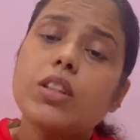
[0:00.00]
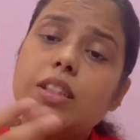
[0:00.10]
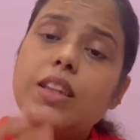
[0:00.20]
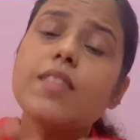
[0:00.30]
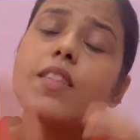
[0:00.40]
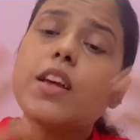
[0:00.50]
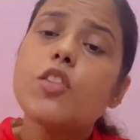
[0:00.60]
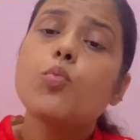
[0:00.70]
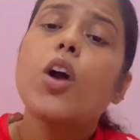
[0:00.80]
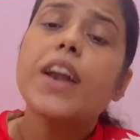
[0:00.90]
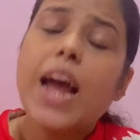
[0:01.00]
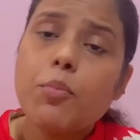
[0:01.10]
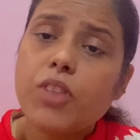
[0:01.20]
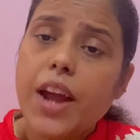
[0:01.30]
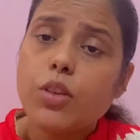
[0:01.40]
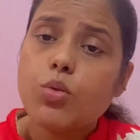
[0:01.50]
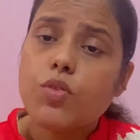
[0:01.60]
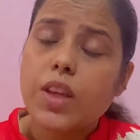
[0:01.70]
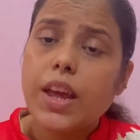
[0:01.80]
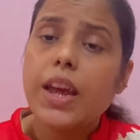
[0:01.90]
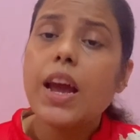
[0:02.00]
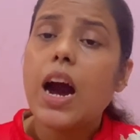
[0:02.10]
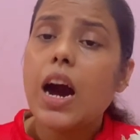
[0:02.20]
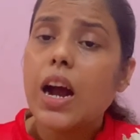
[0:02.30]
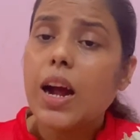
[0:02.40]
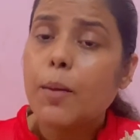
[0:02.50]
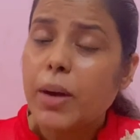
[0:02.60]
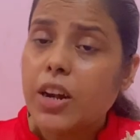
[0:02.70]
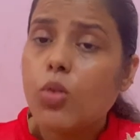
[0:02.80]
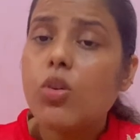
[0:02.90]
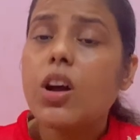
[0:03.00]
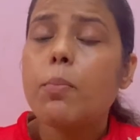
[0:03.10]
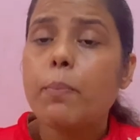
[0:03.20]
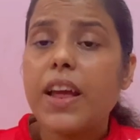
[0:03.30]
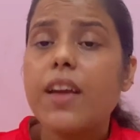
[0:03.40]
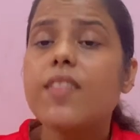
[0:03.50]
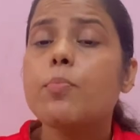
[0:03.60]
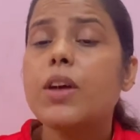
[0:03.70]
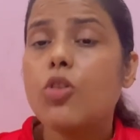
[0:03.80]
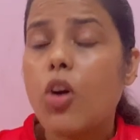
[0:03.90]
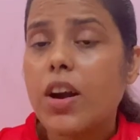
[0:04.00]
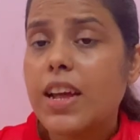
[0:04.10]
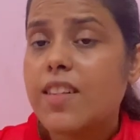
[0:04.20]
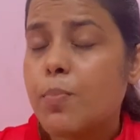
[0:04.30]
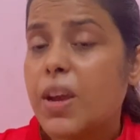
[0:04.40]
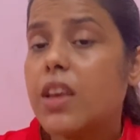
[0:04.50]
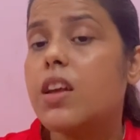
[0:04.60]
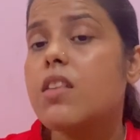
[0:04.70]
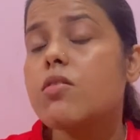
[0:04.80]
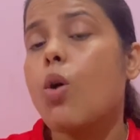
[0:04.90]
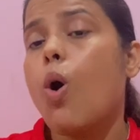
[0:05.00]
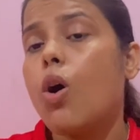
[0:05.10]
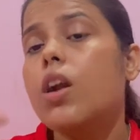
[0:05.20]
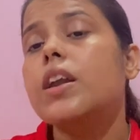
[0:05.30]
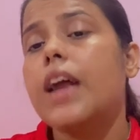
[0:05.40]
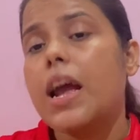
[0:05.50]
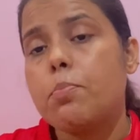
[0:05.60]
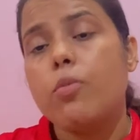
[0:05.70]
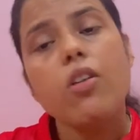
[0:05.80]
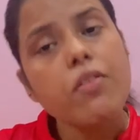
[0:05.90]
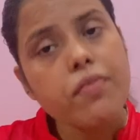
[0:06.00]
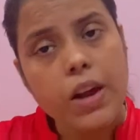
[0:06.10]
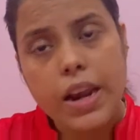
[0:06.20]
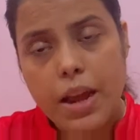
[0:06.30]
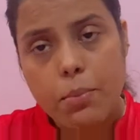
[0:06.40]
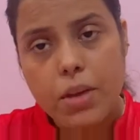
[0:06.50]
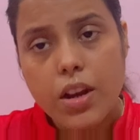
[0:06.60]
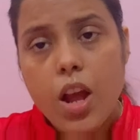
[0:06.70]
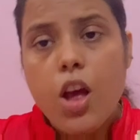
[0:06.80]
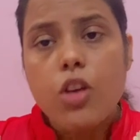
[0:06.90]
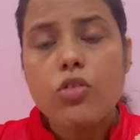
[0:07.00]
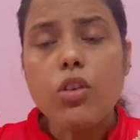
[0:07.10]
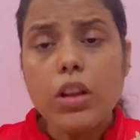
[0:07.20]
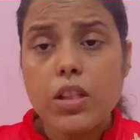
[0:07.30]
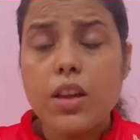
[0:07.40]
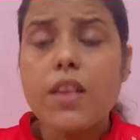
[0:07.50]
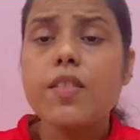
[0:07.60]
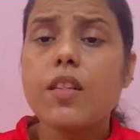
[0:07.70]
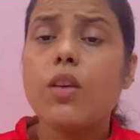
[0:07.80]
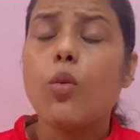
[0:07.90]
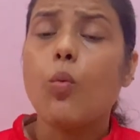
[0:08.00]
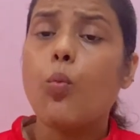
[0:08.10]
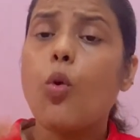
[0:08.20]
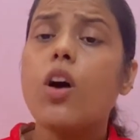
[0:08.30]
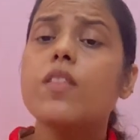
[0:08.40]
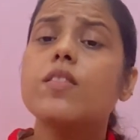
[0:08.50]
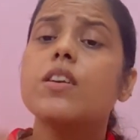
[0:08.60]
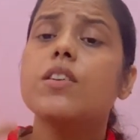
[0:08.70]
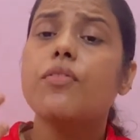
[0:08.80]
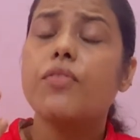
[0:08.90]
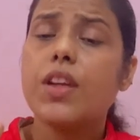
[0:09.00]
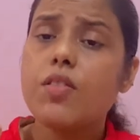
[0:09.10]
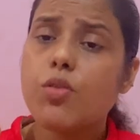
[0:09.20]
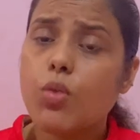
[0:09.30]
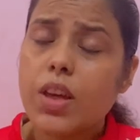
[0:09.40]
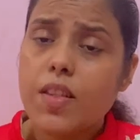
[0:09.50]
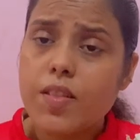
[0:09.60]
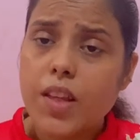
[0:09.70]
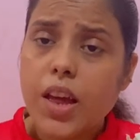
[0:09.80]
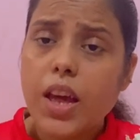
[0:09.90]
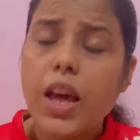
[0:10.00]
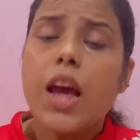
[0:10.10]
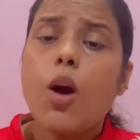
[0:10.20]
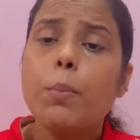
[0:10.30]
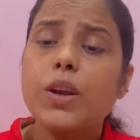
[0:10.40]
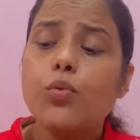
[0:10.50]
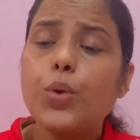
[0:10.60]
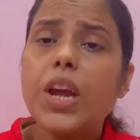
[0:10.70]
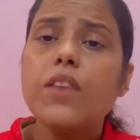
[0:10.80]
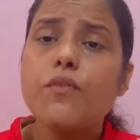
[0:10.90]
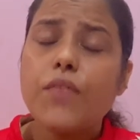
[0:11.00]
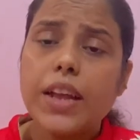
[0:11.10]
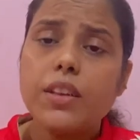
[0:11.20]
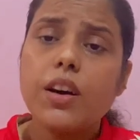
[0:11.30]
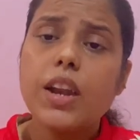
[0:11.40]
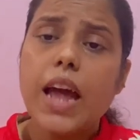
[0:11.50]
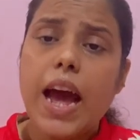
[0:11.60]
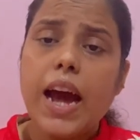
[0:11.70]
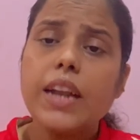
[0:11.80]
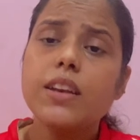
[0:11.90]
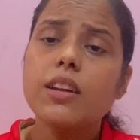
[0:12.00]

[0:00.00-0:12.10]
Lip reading: this is what I am trying to say, a particular place may not experience all type of climate. So this was the difference, you can say, between weather and